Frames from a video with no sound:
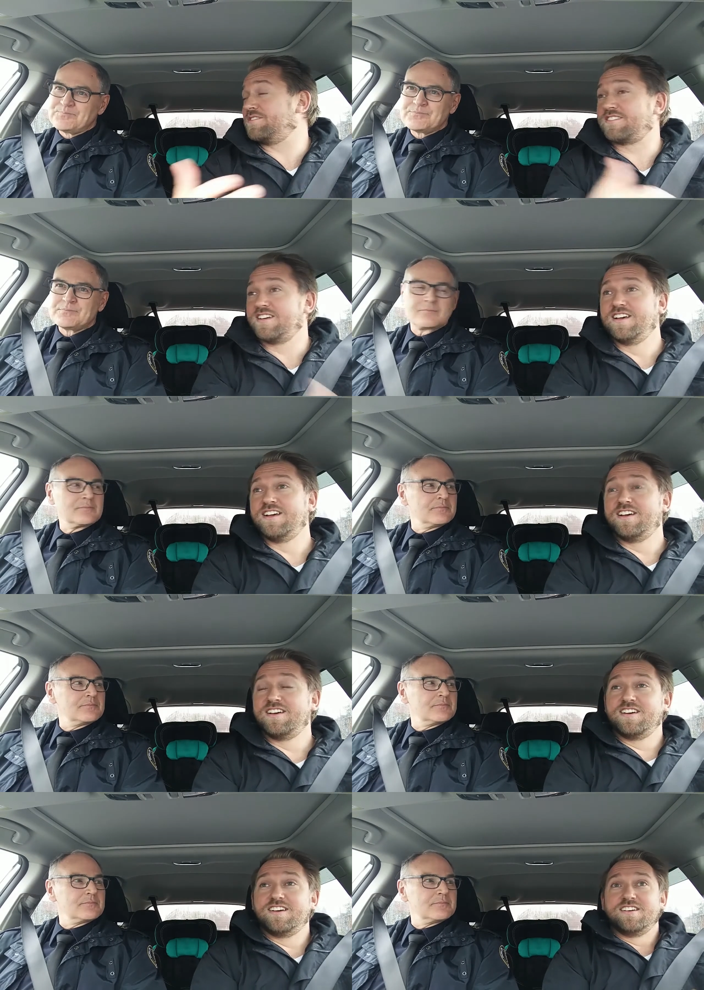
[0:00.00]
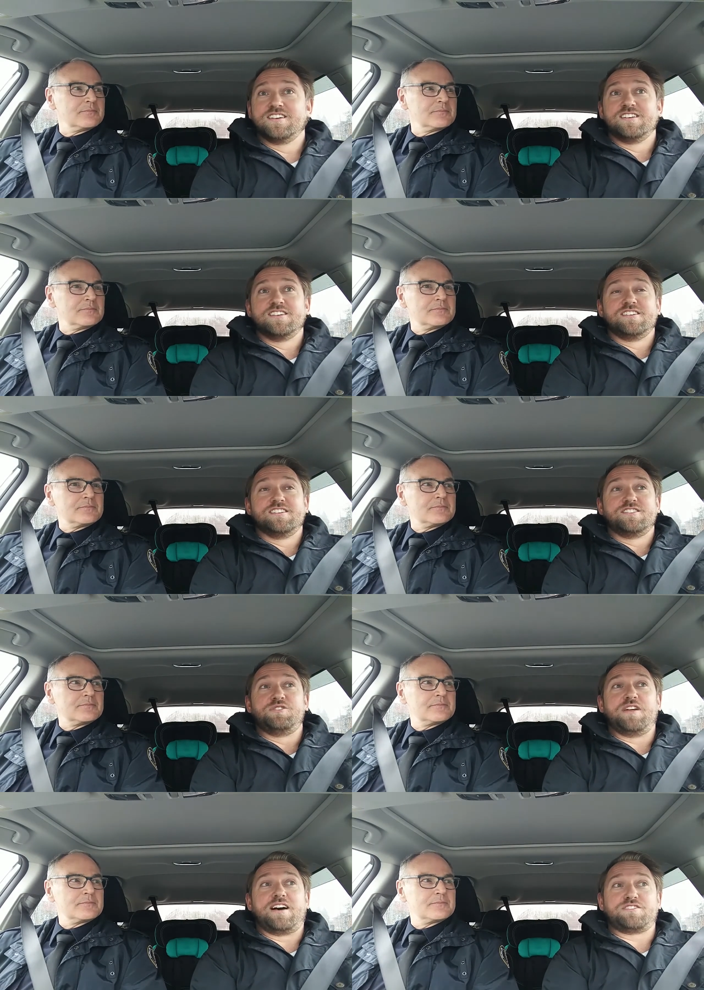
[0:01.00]
Speaker 1: was
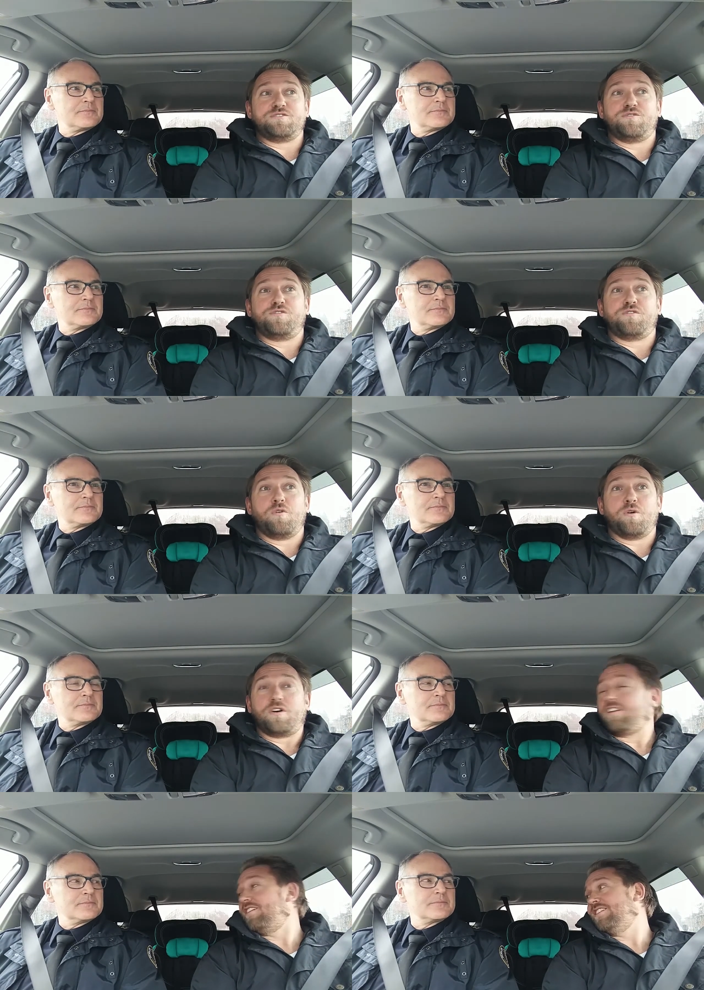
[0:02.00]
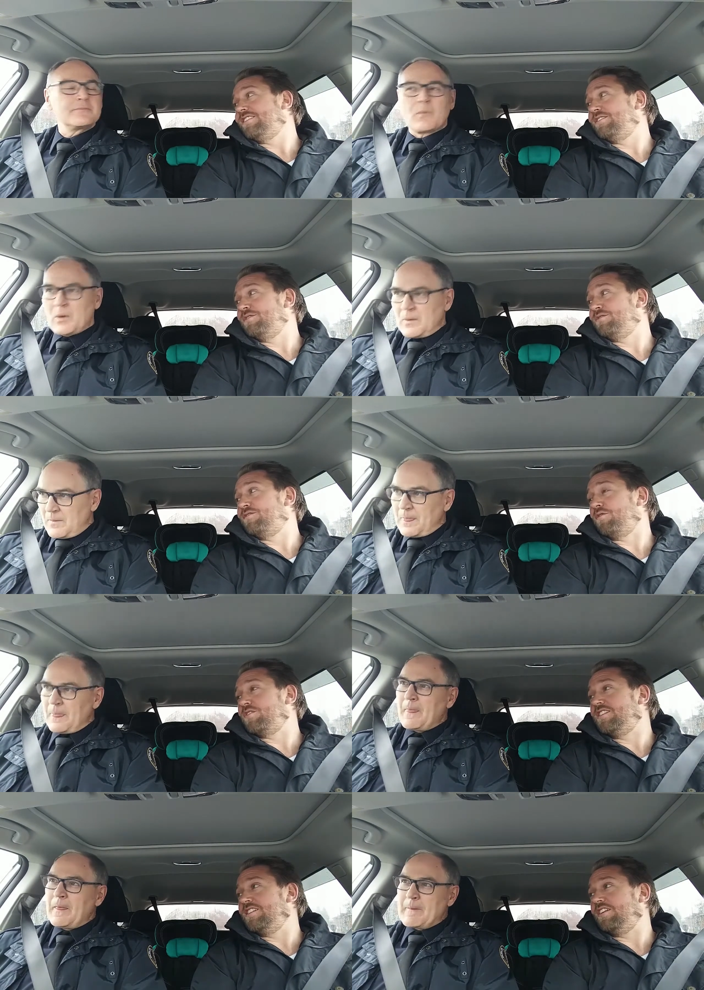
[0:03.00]
2004, so it was
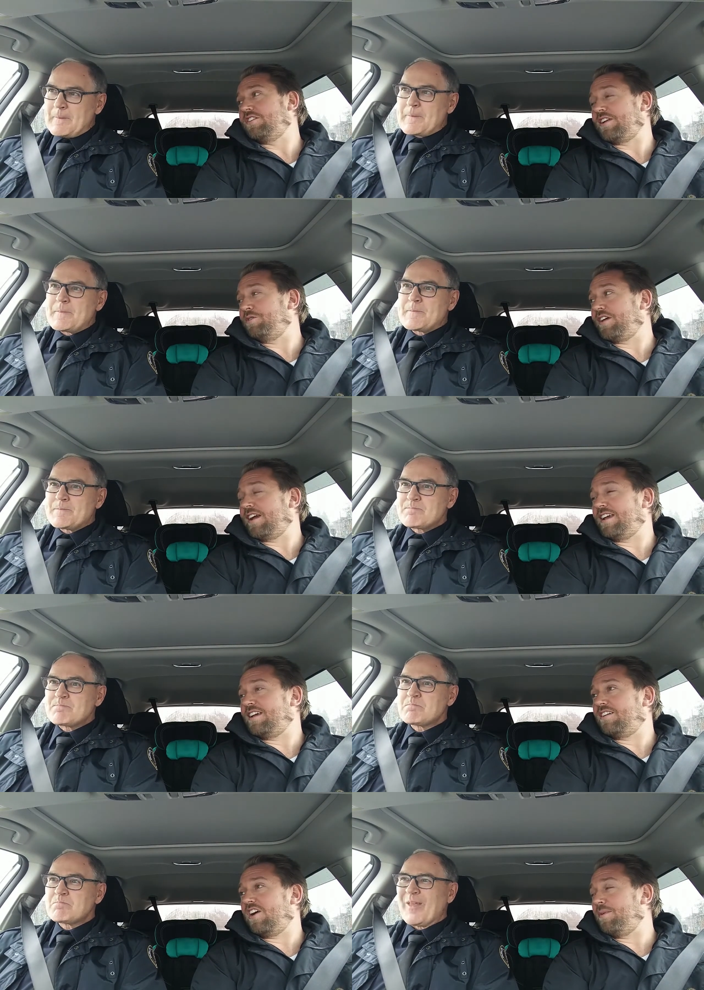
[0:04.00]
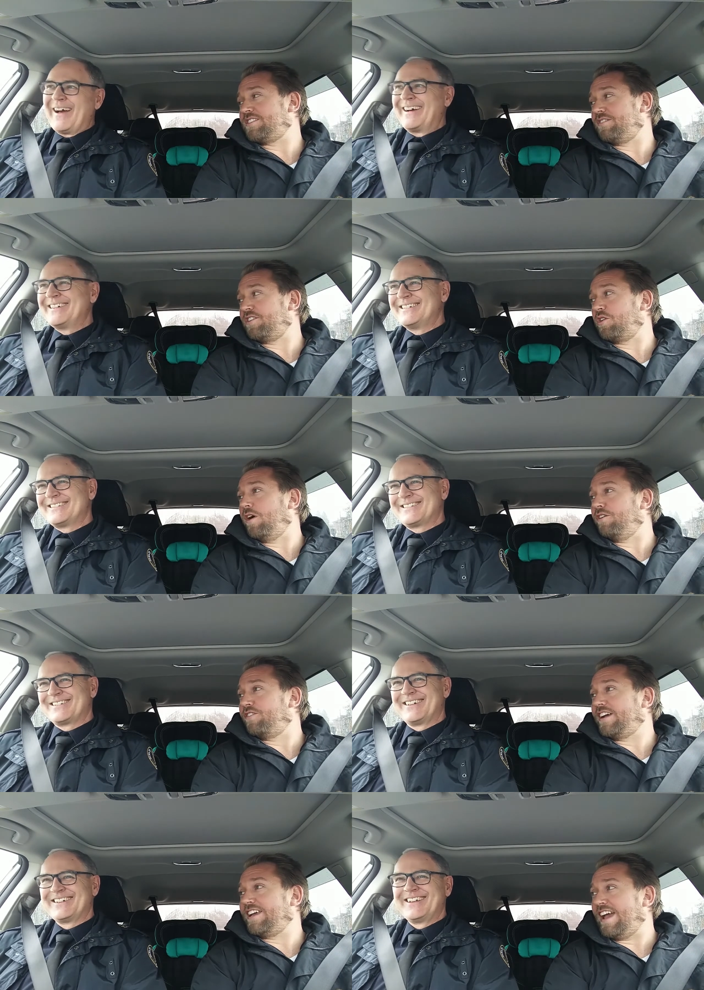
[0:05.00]
14 years. I don't think I can call myself a
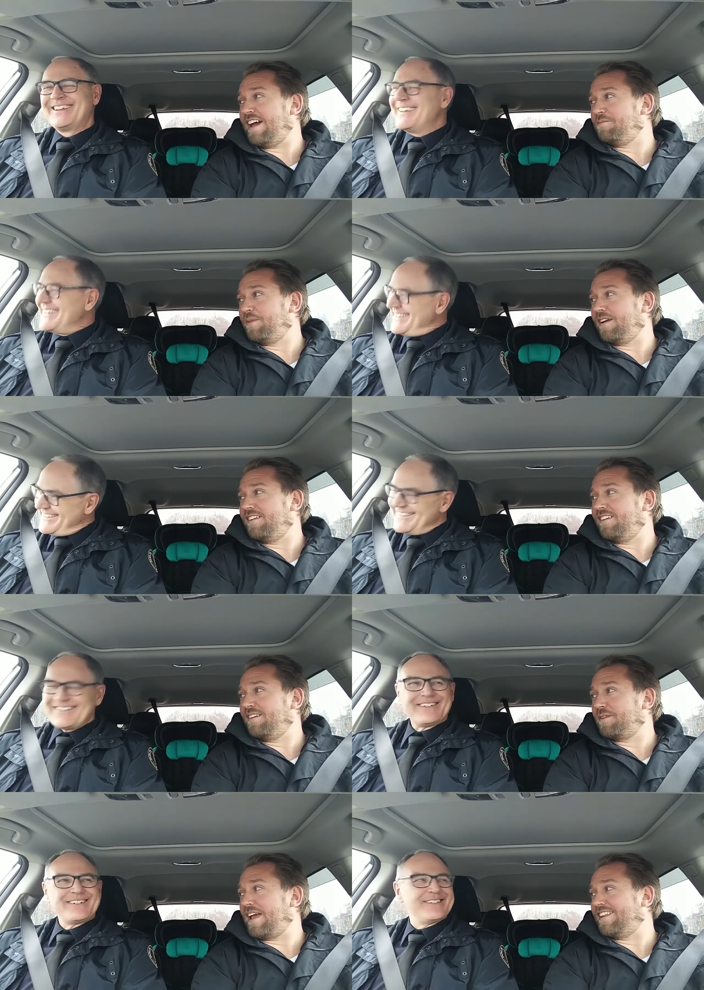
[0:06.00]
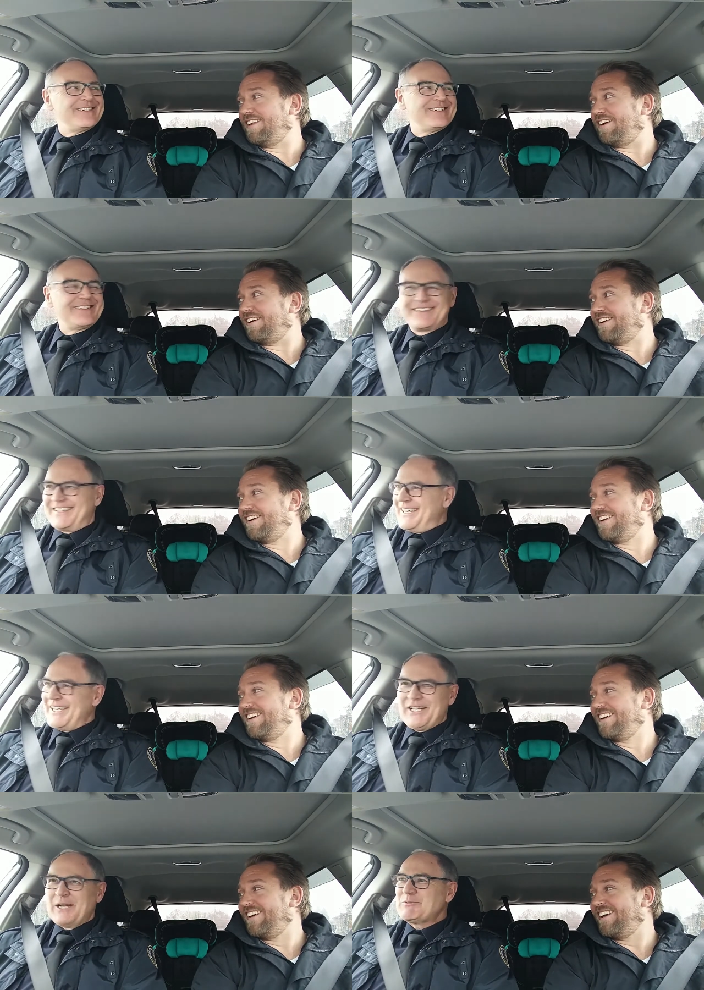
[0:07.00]
Guelphite
Speaker 2: yet, but I'm getting there.
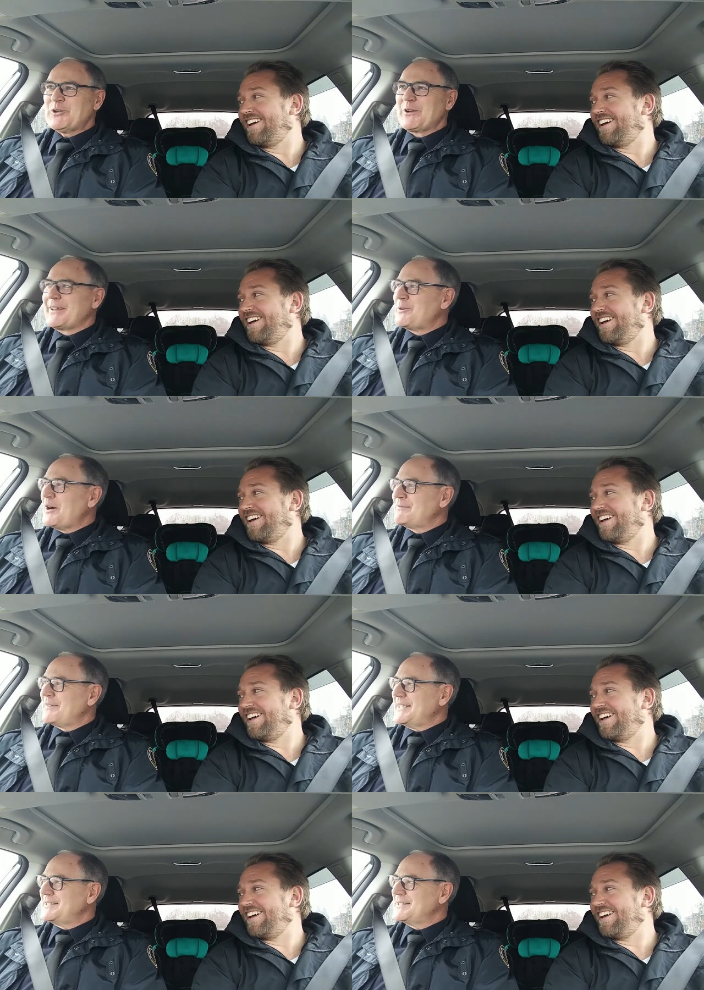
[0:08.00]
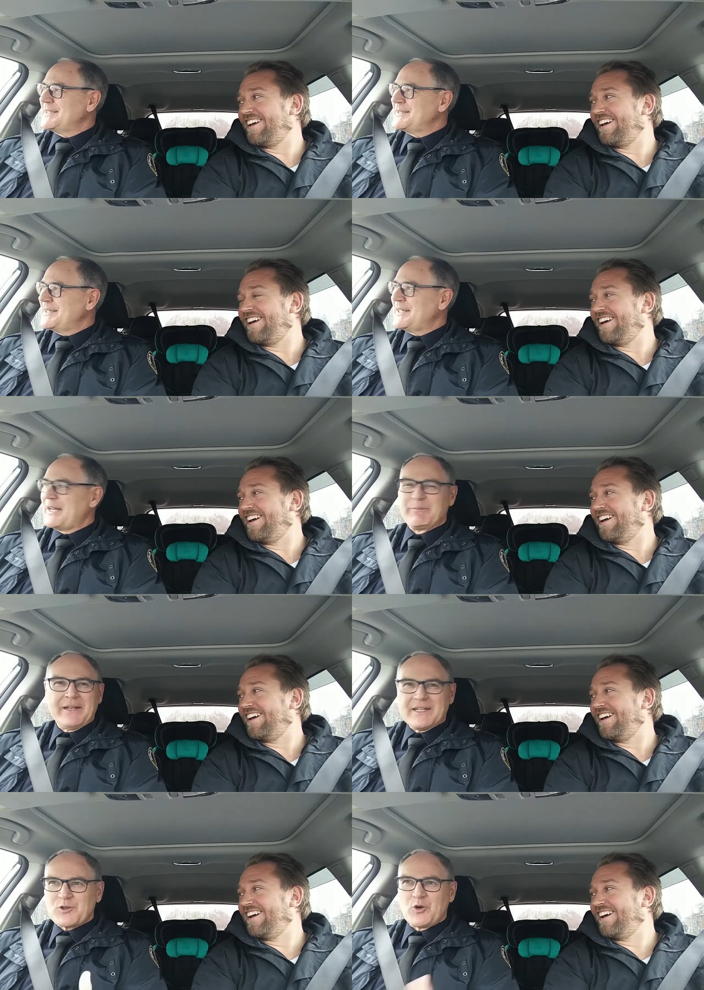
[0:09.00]
And I'm certainly a Guelphite. Uh,
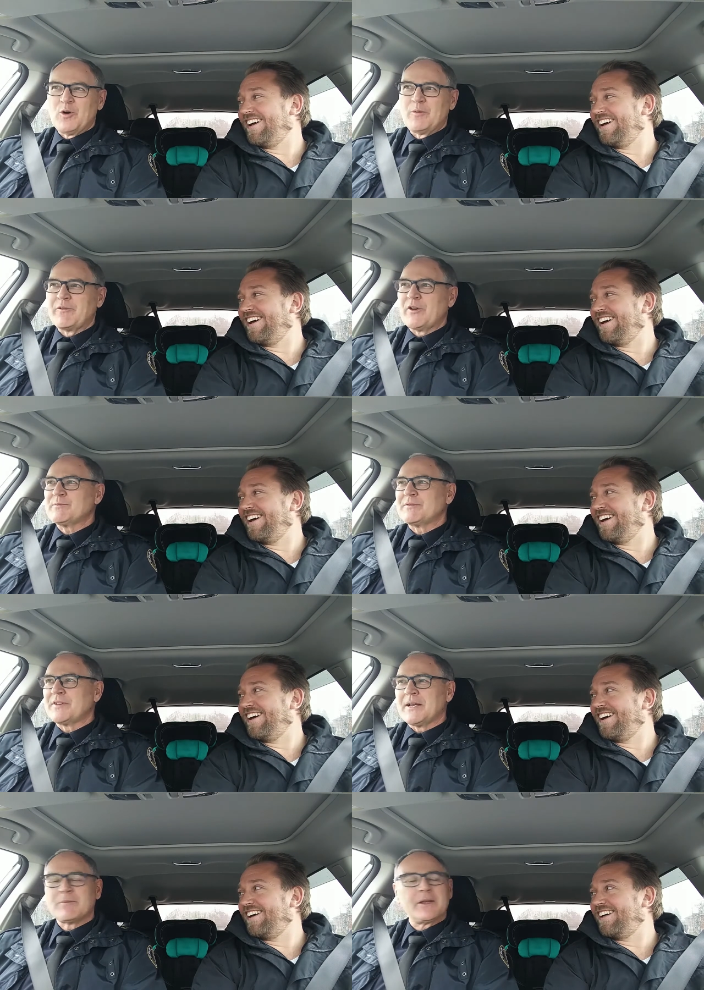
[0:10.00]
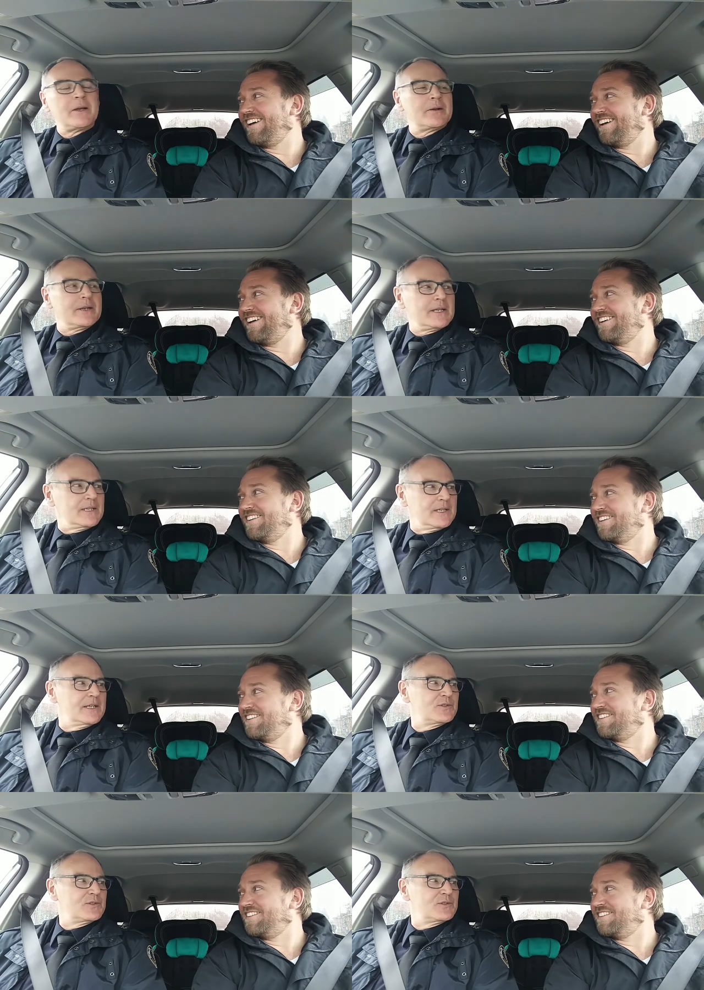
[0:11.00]
I mean, it's home. I raised my family here, and it, it